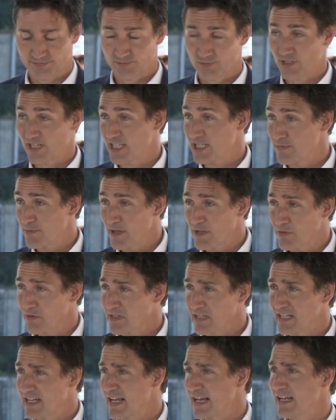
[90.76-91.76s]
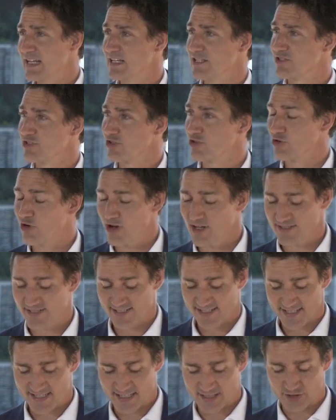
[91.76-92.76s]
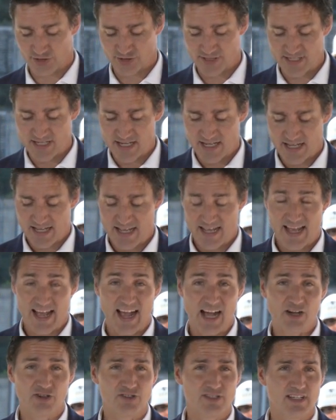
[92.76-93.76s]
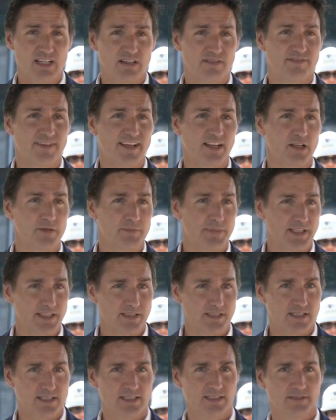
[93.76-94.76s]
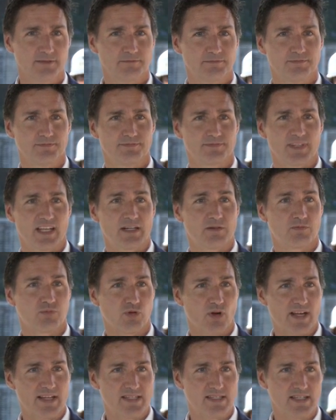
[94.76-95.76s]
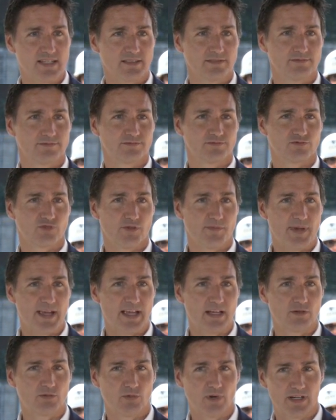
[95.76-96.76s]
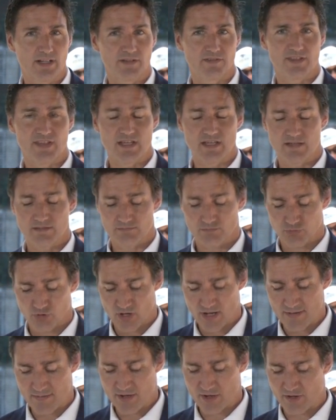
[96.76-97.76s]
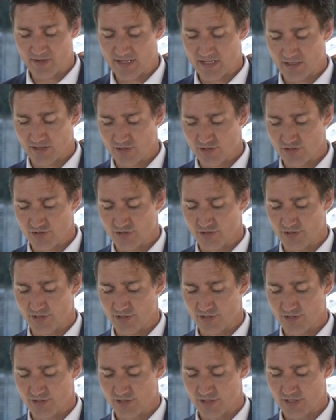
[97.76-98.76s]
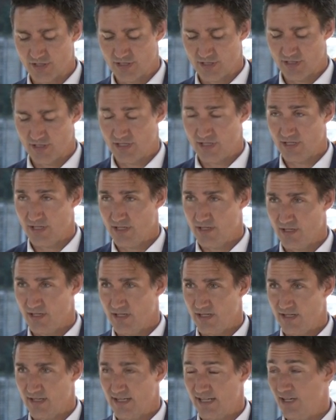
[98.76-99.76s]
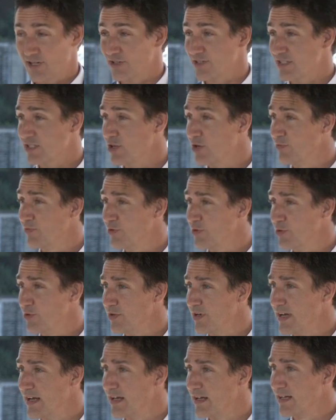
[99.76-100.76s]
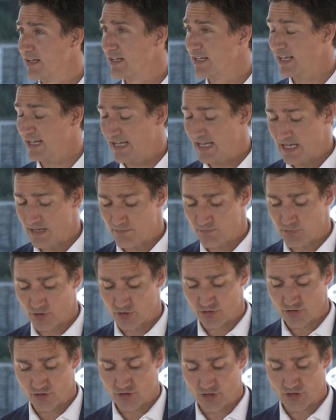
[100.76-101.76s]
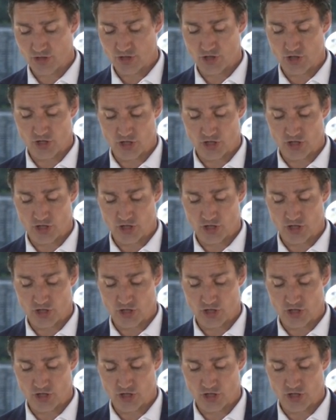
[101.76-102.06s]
When I speak with Canadians across the country, housing availability and pricing remain one of the primary concerns. Alors, si on veut créer plus de